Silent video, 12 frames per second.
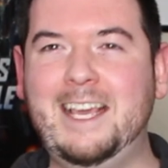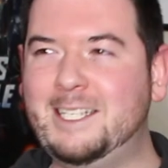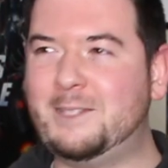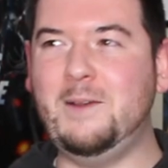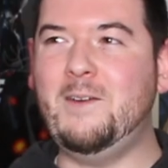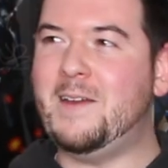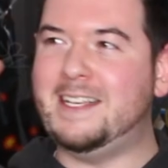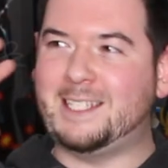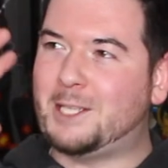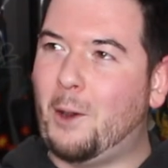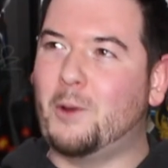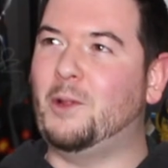This movie is
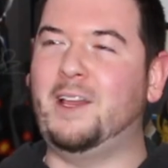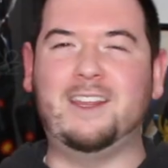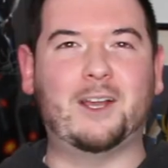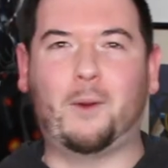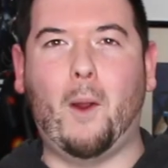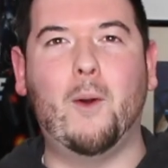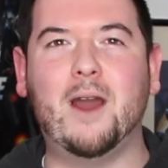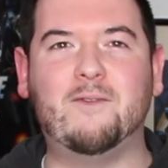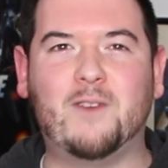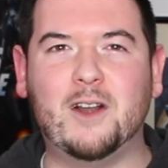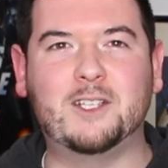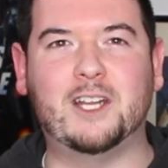totally the
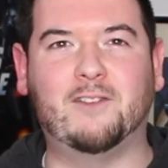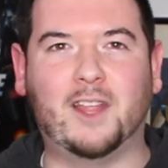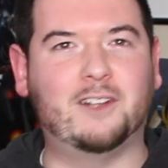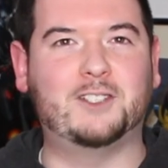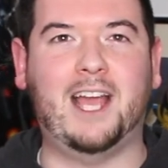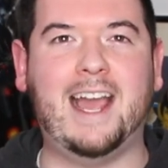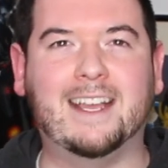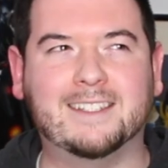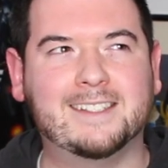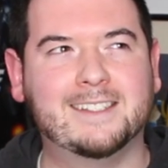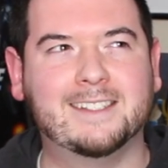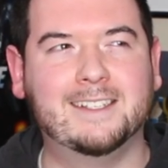grown-up version of Little
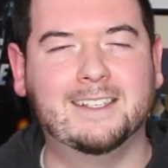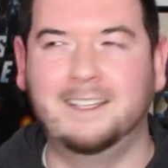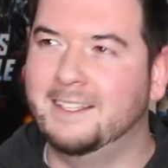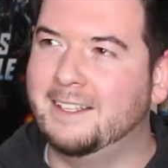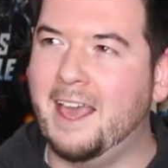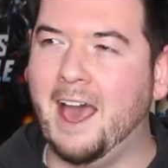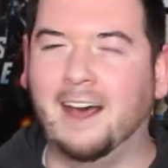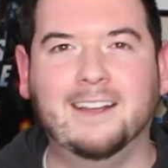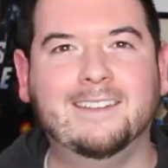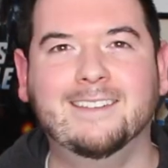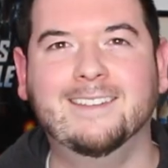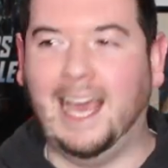Giants. Yeah,
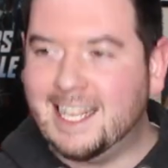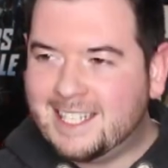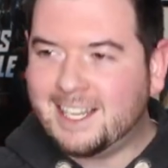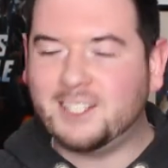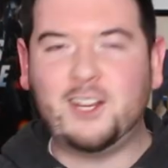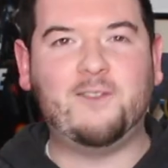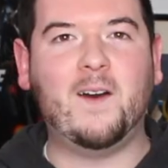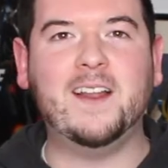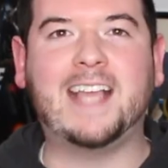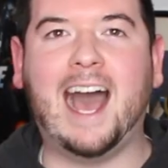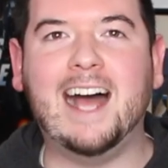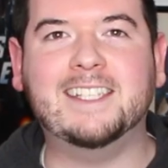it's such a
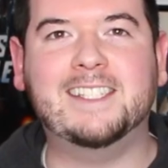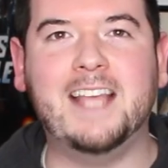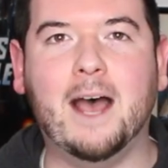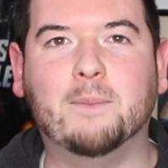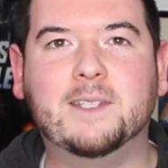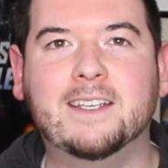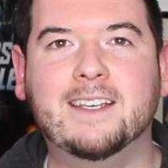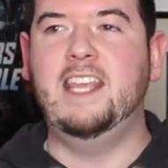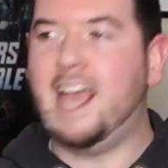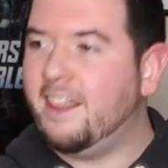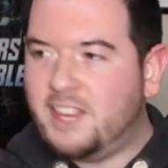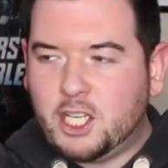fun concept.
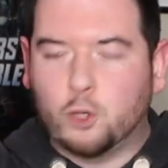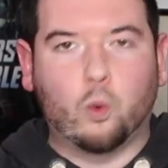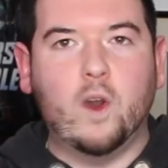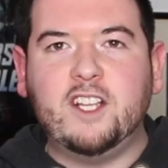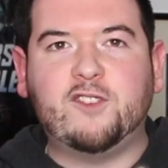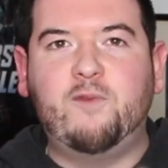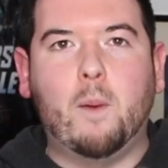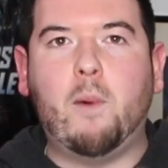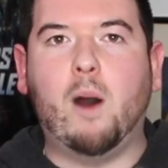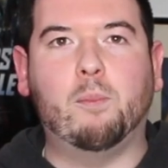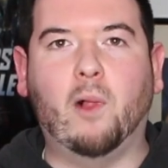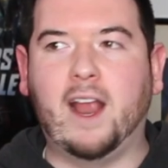You got these rich
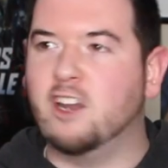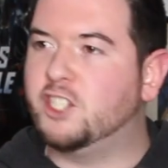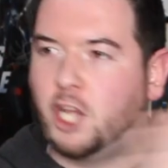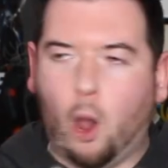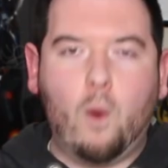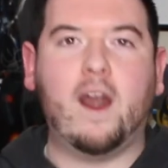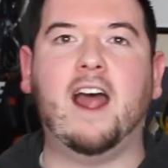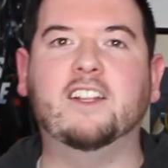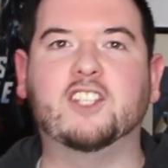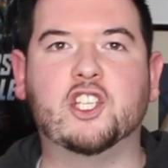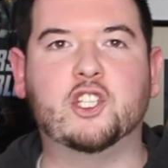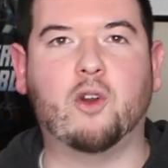football players going on
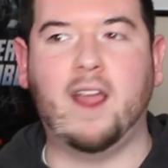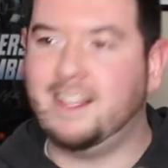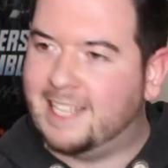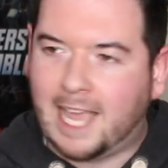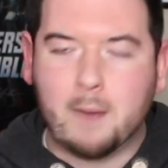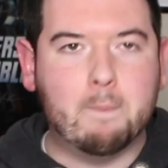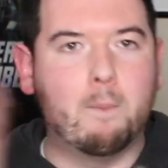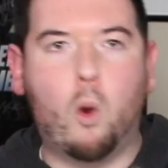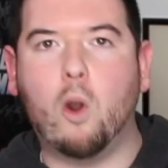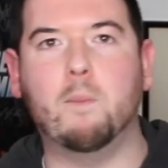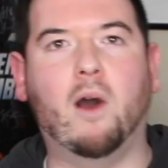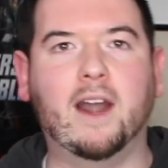strike to get
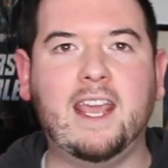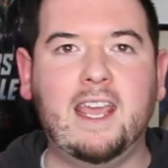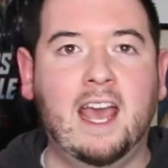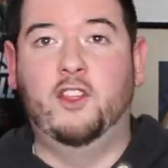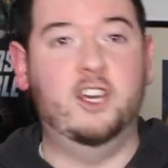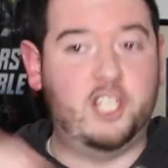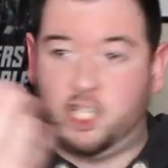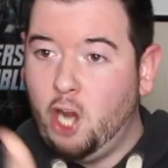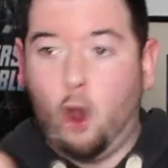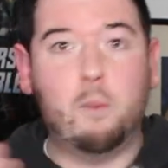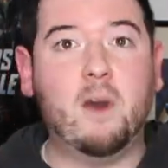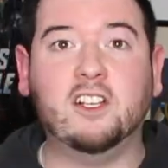more money. The
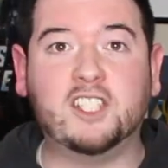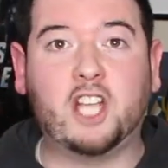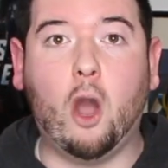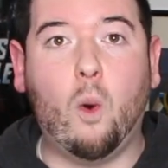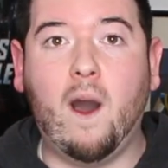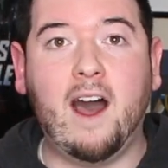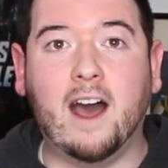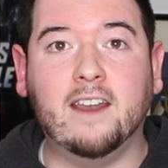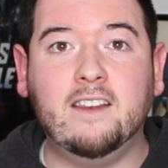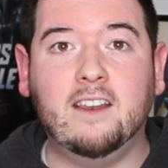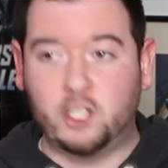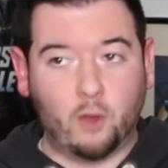show must go
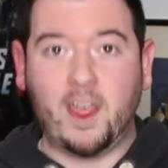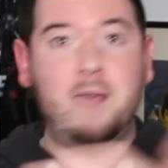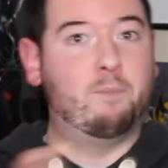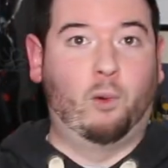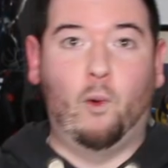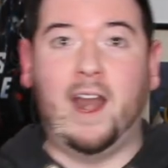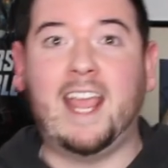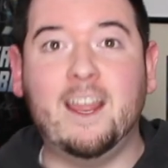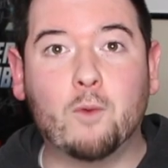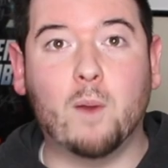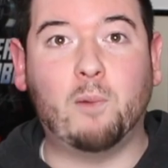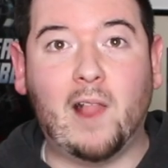on, so they bring in
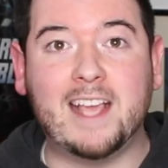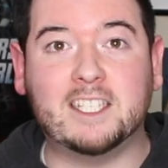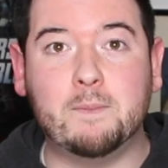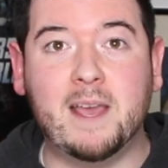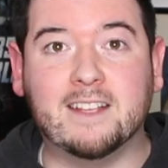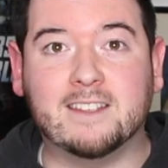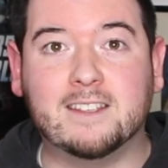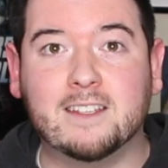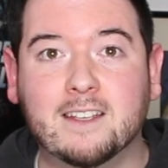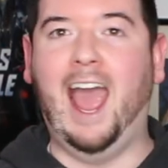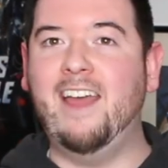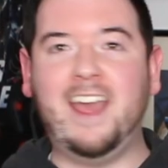replacements
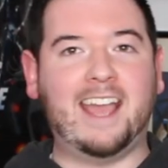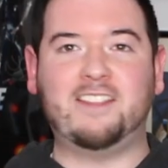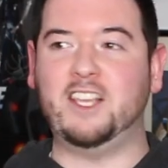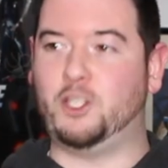and they get